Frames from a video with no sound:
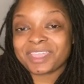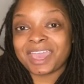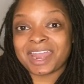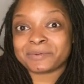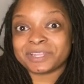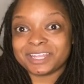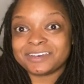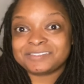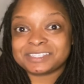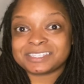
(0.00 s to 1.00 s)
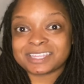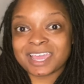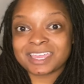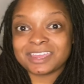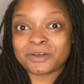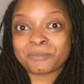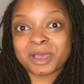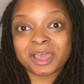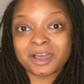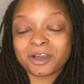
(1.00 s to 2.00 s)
and I would love to stack it on my